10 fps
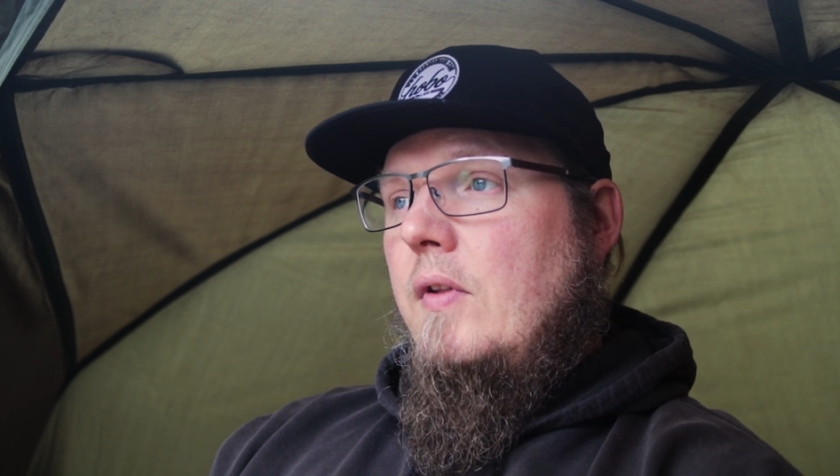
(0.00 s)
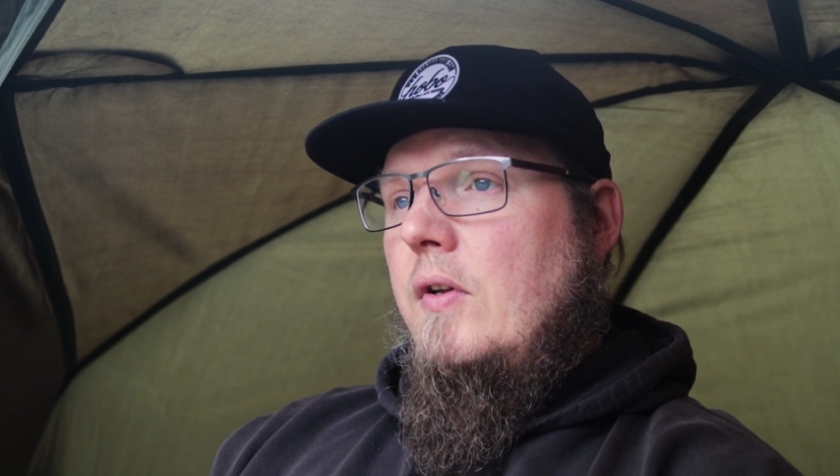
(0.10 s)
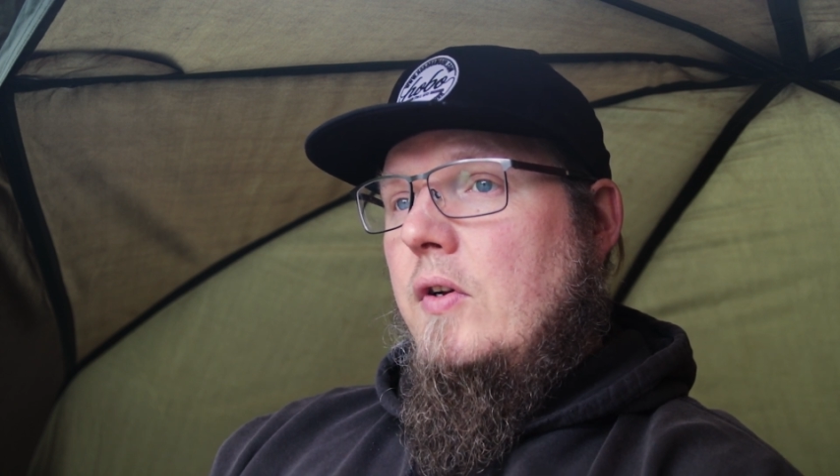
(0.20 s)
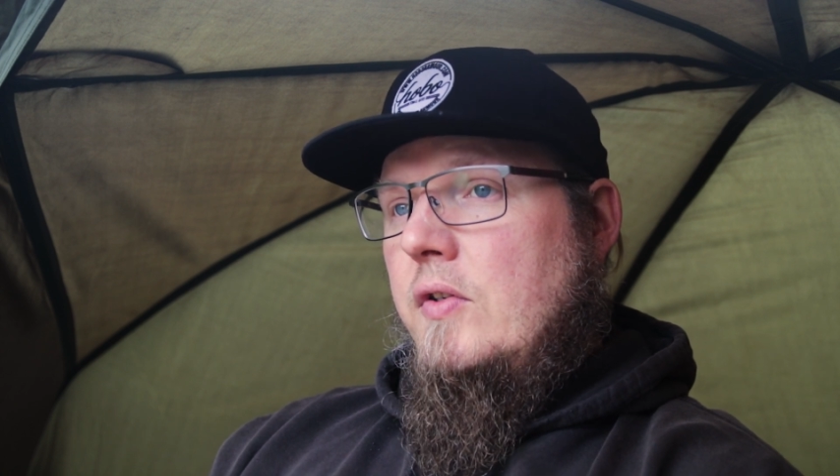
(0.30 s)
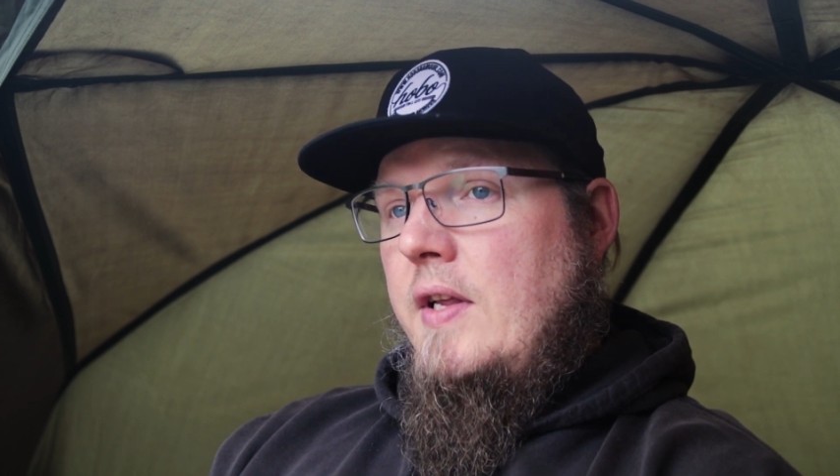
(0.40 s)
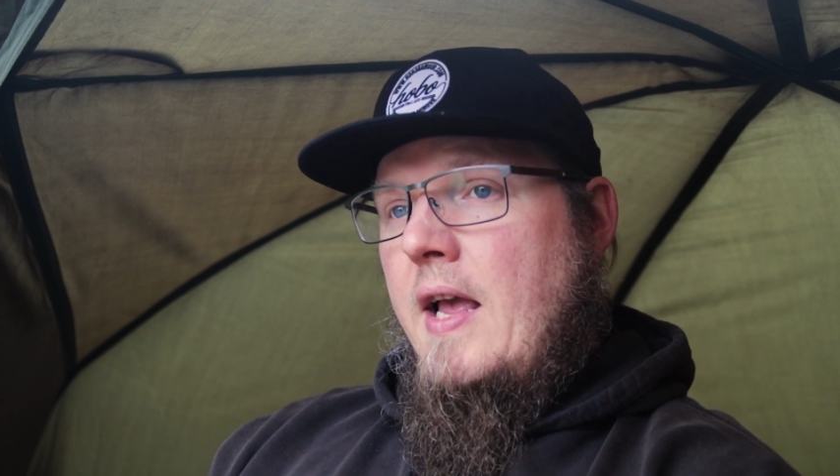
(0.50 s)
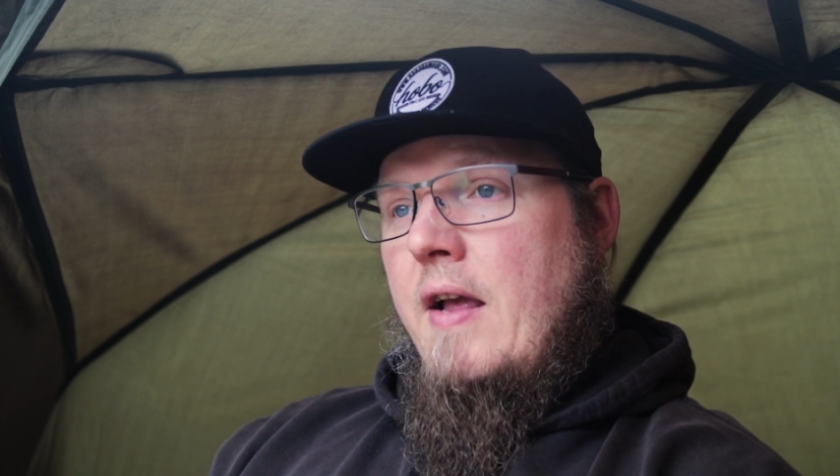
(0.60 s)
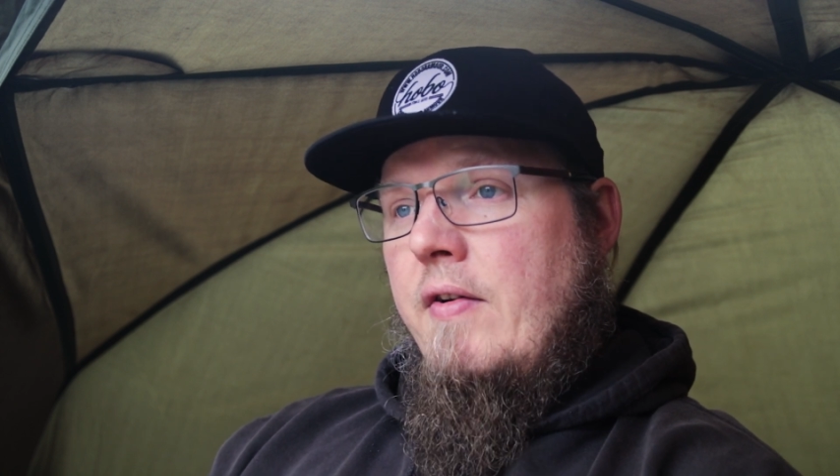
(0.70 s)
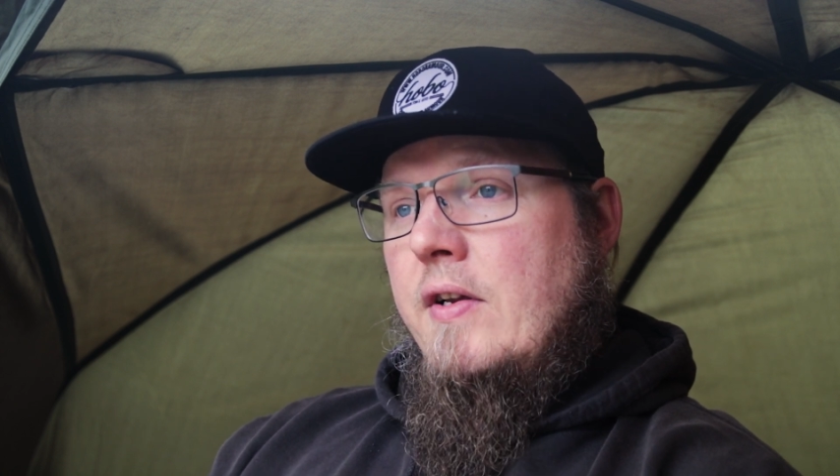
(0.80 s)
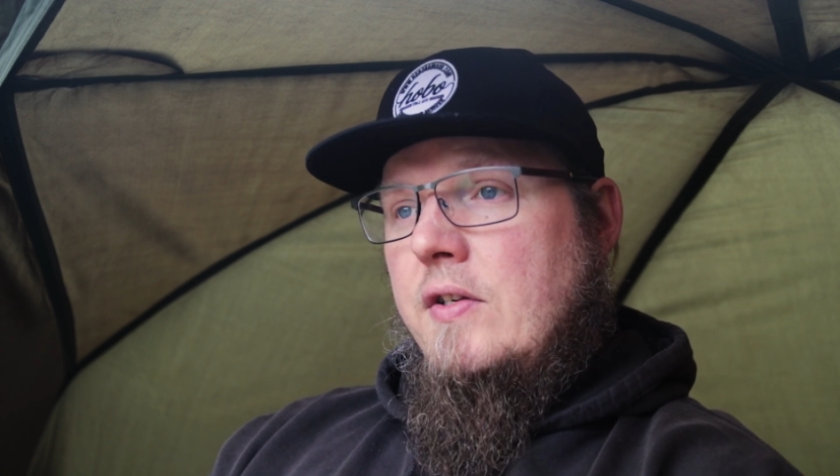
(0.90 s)
because the
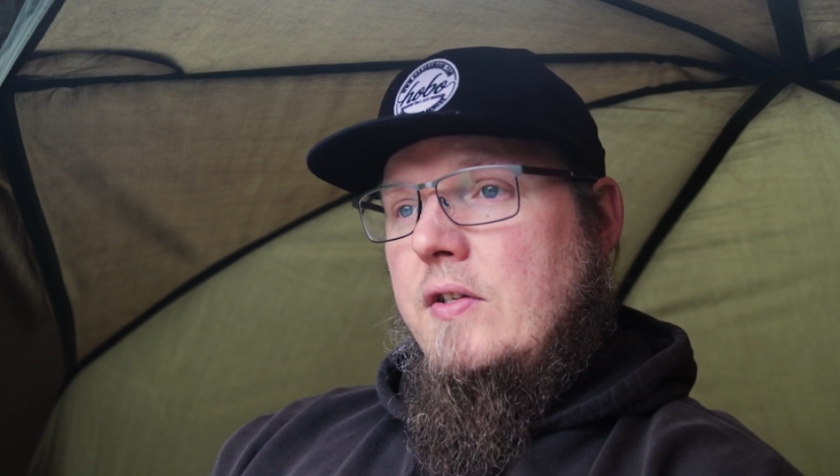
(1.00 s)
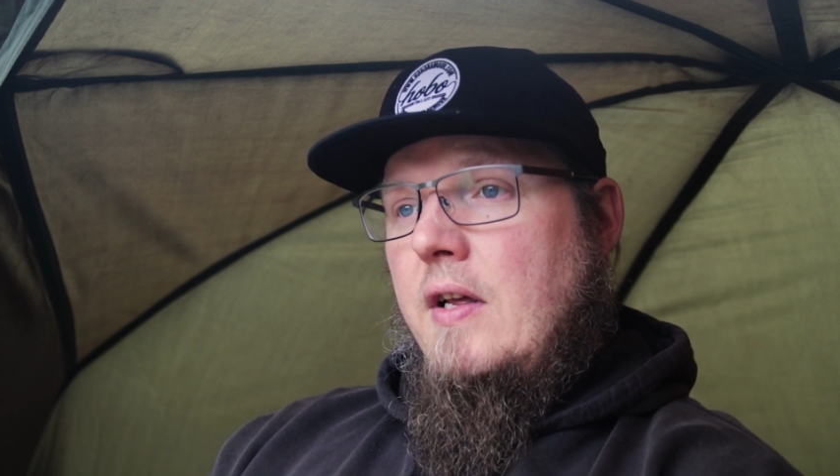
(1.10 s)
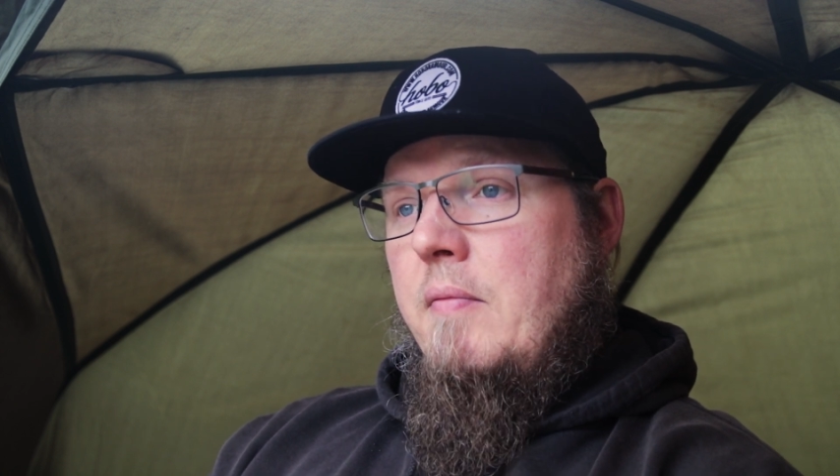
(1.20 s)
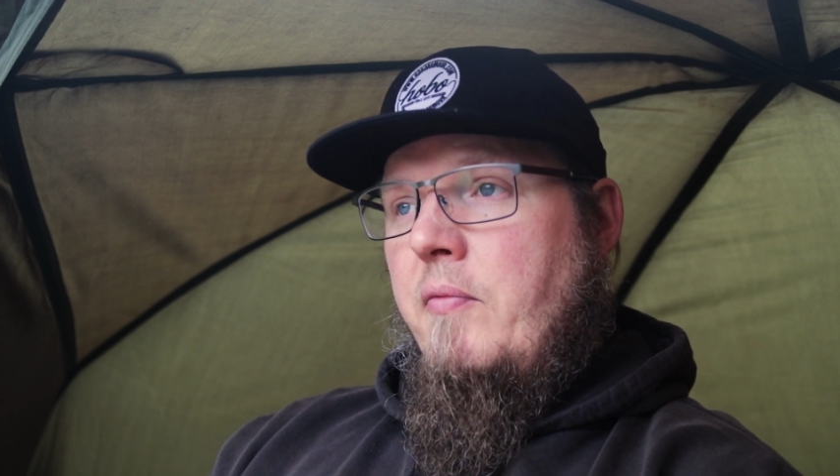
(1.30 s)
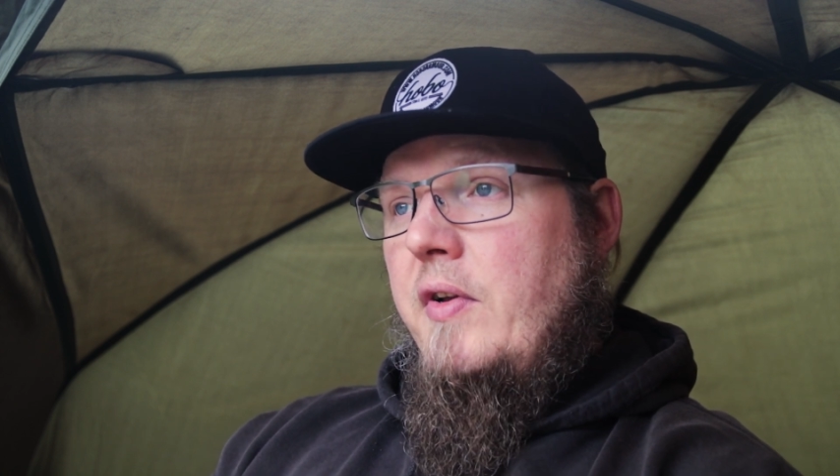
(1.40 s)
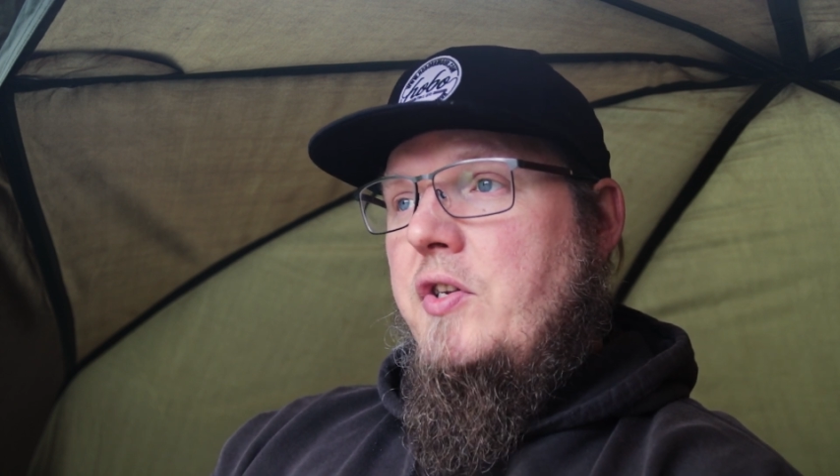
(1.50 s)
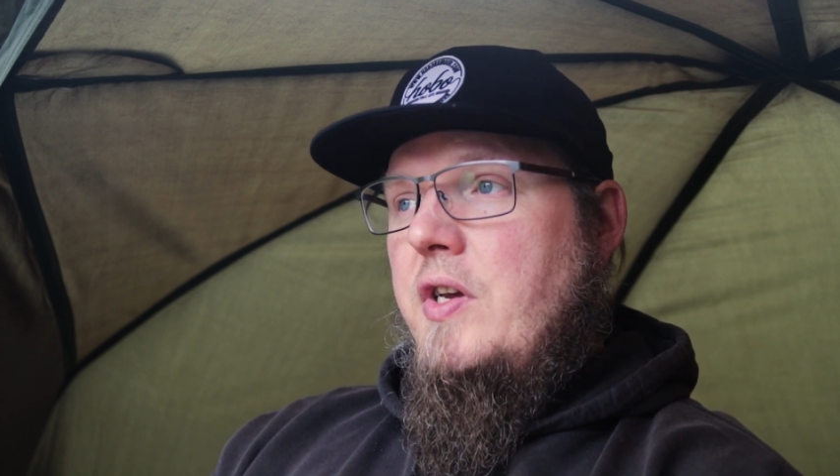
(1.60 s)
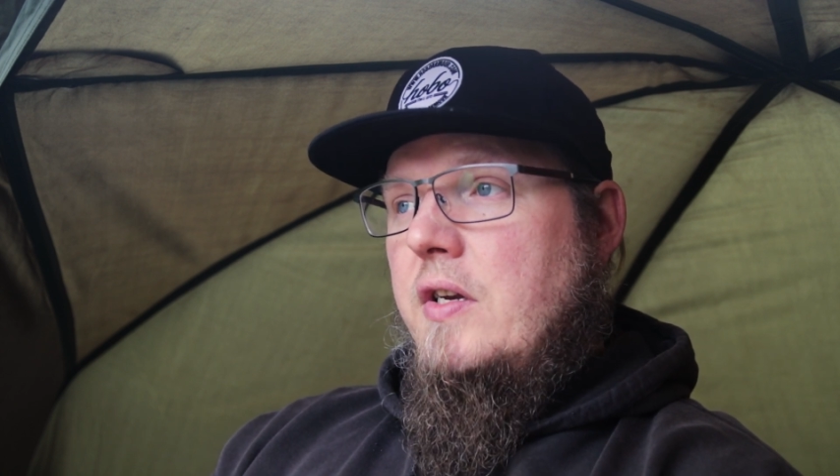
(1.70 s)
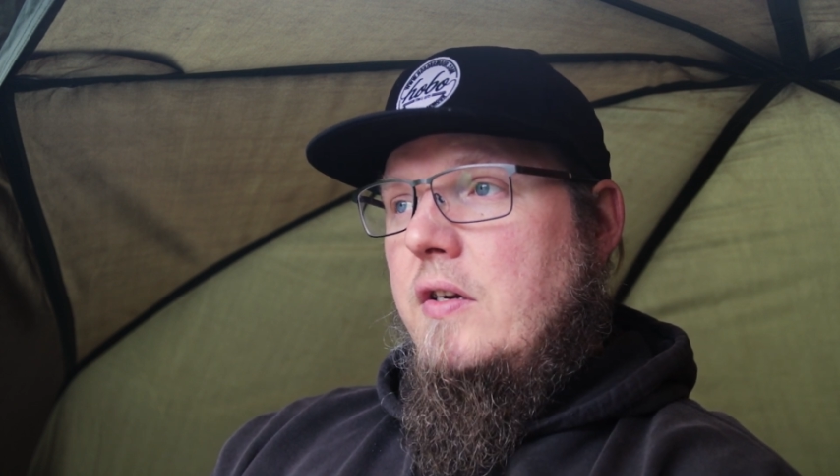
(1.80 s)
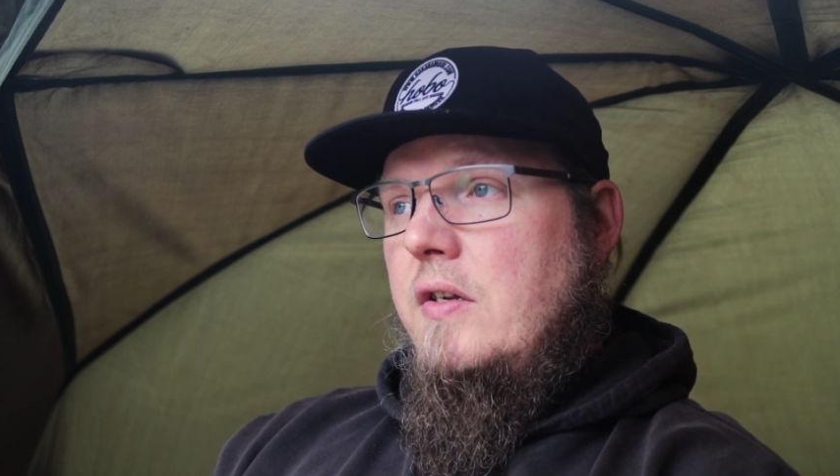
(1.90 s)
areas that I'm
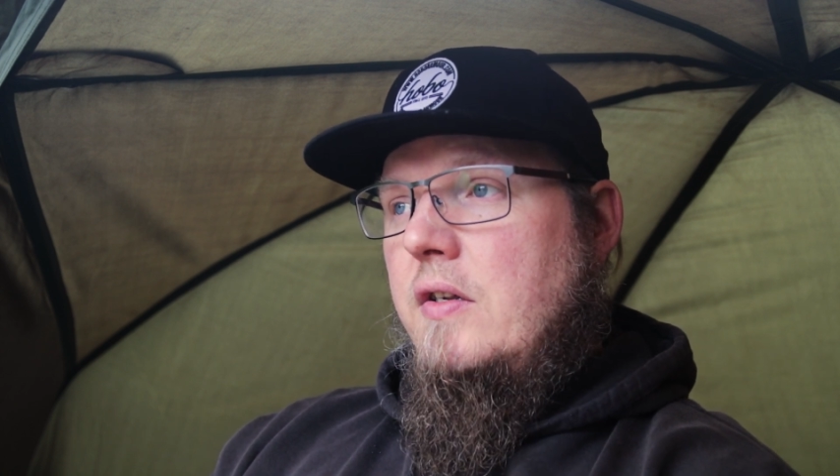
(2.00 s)
fishing,